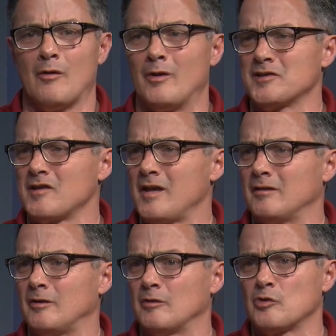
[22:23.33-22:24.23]
I want to say
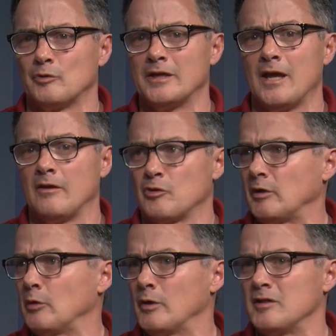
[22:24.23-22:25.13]
in their
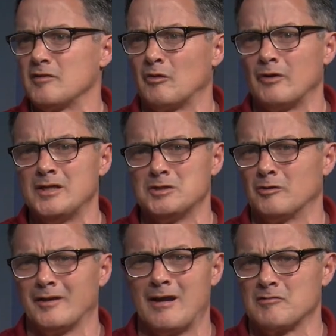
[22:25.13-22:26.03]
3 wins in the
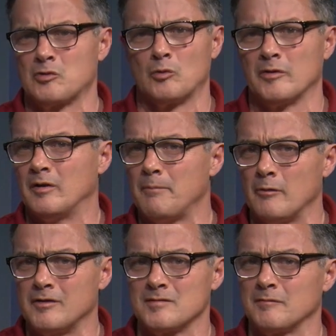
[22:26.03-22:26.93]
regional, they outscored their
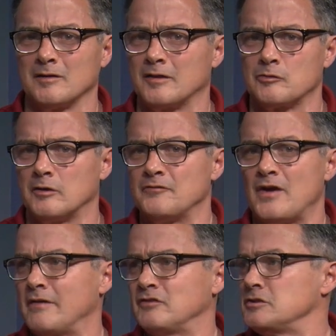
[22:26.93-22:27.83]
opponent something like
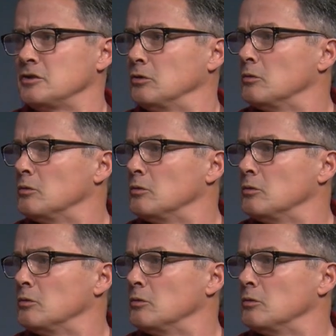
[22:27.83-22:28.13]
35-2.